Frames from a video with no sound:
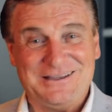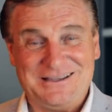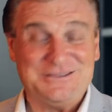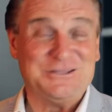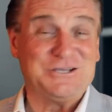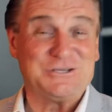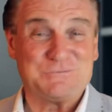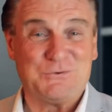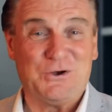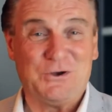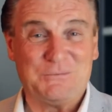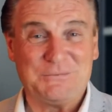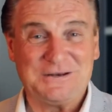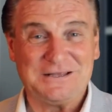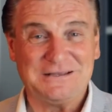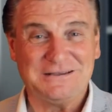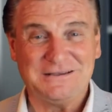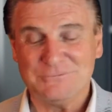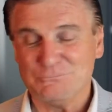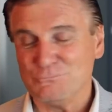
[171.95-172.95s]
in this
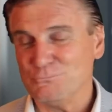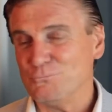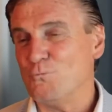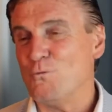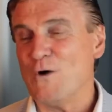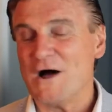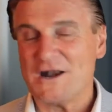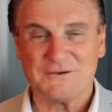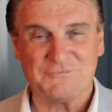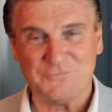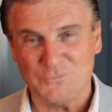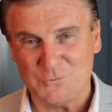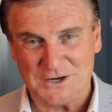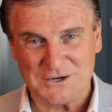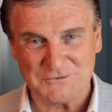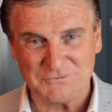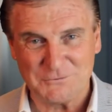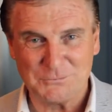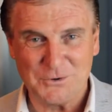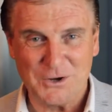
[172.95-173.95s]
property. Wonderful,
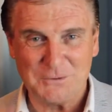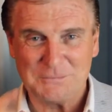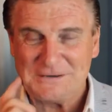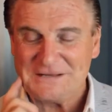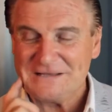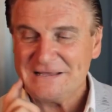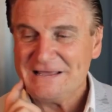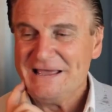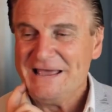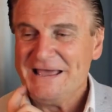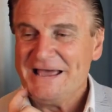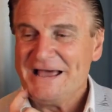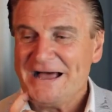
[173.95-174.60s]
wonderful property.